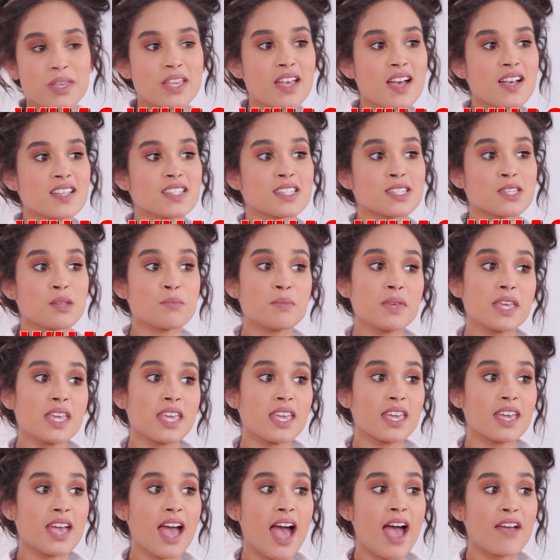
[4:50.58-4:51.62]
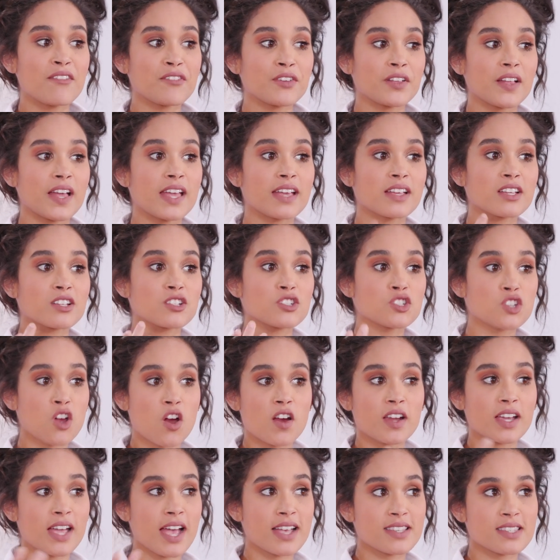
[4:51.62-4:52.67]
because to me, I feel like
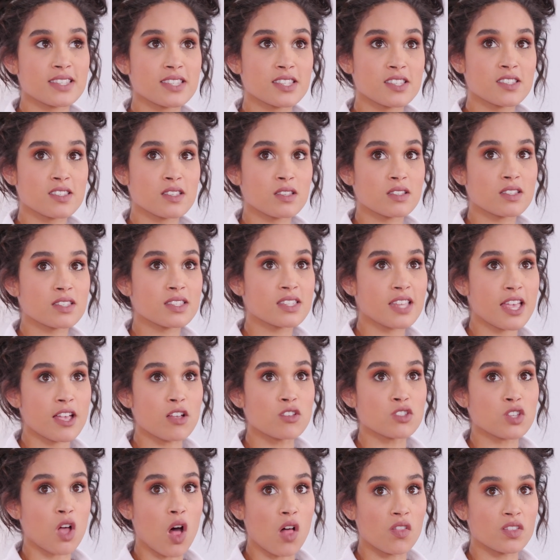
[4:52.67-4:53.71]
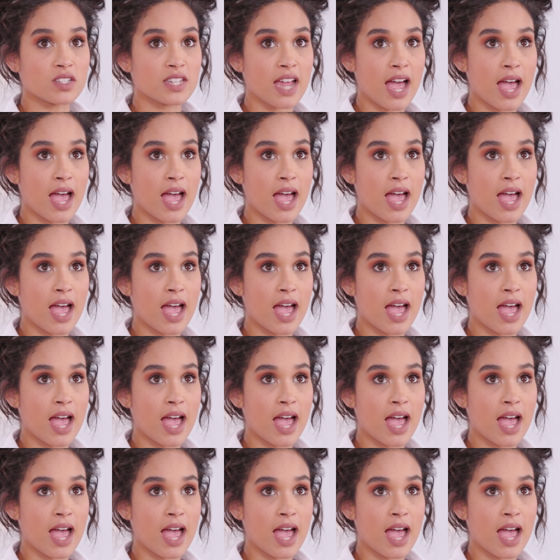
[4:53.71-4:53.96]
Target has sales all the